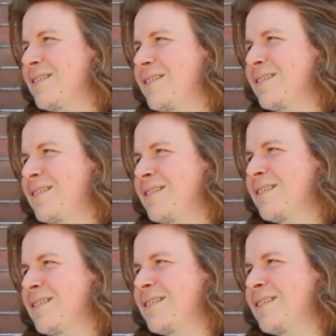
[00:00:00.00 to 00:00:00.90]

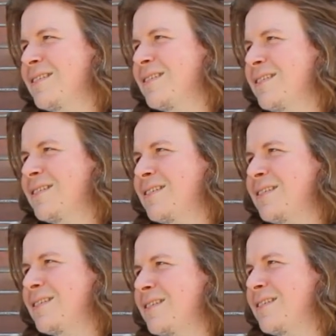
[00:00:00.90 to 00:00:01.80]

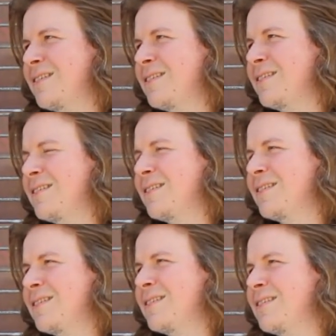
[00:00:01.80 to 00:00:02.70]

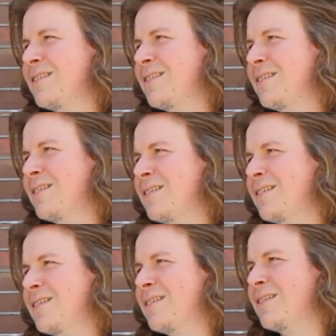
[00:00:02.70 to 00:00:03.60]

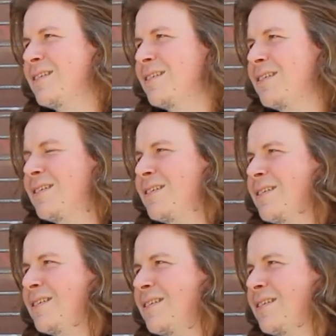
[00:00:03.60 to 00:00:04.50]

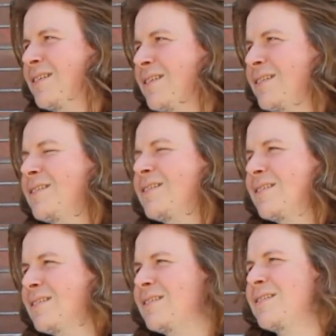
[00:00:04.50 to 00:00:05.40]

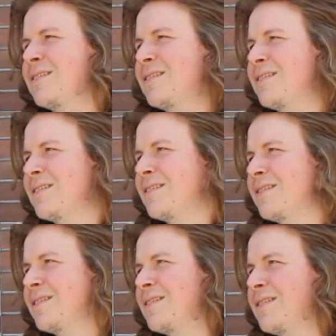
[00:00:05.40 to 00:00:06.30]

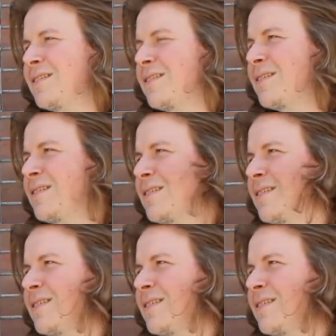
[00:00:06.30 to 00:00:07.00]
(not speaking)